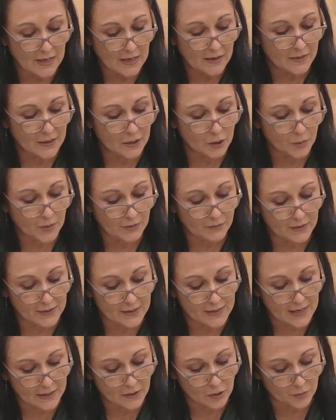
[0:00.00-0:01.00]
The
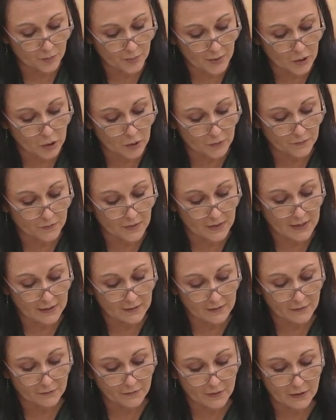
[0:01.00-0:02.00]
equivalent annual budget for
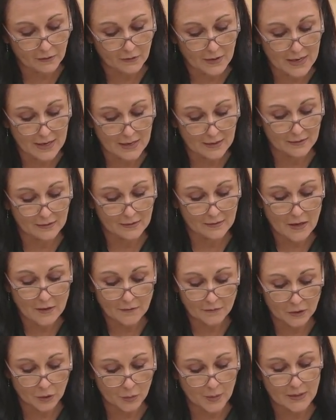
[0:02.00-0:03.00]
SFRS
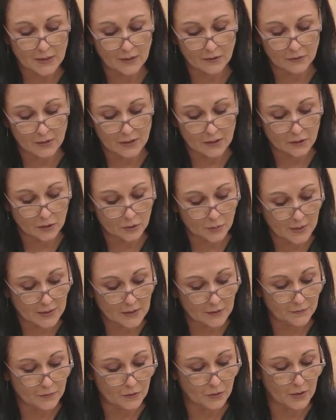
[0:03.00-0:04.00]
for 23 to
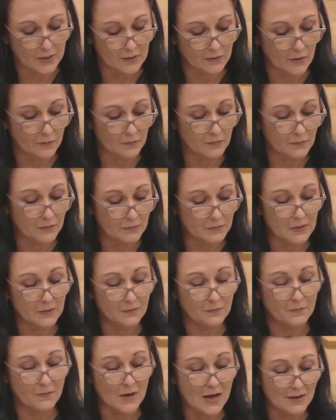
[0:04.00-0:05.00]
24 is over
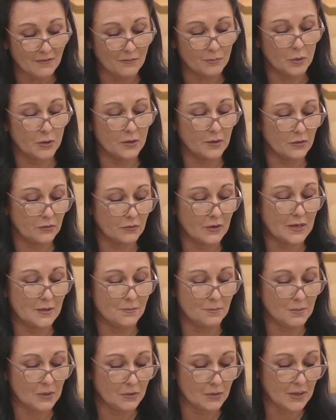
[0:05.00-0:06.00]
£55.3
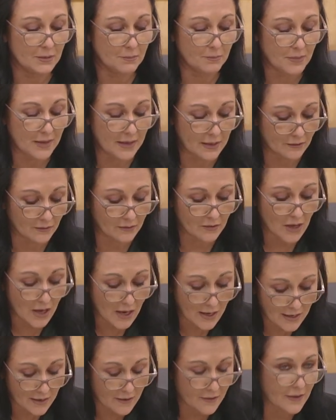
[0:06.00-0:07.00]
million
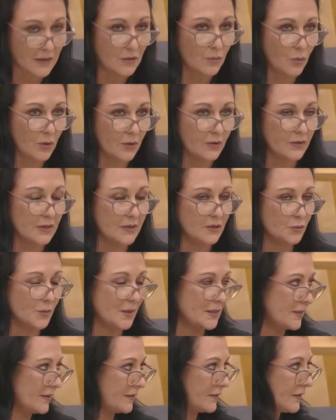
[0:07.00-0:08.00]
higher than it was in
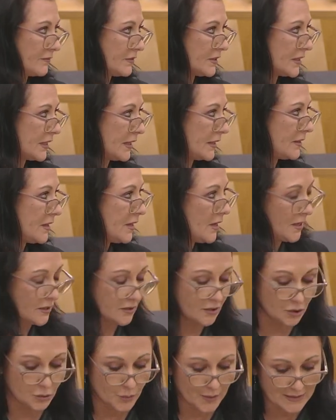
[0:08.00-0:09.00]
2017
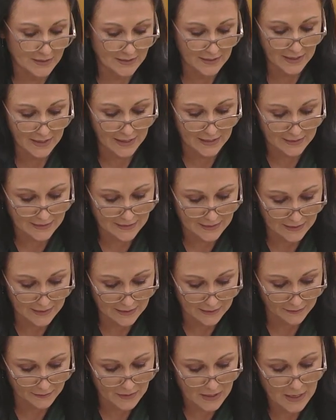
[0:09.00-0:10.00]
to
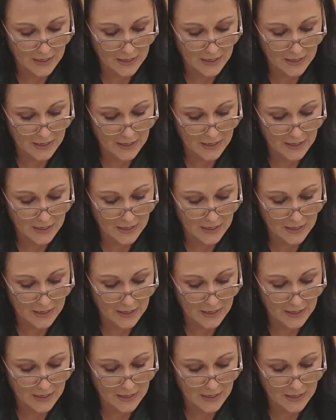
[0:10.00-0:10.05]
2018.